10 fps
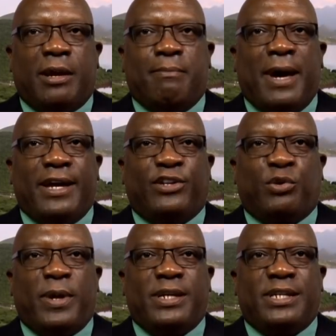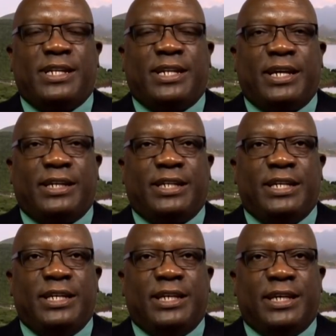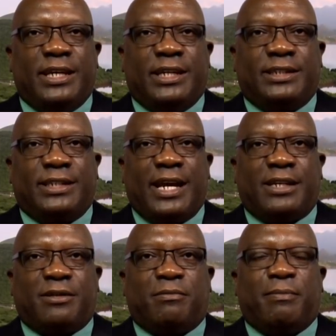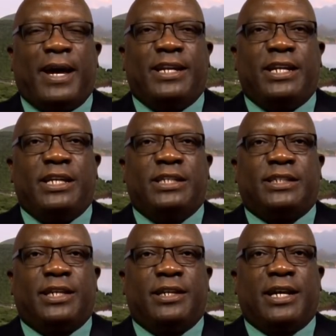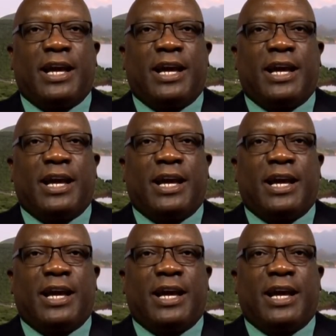by 2030, set by the Eastern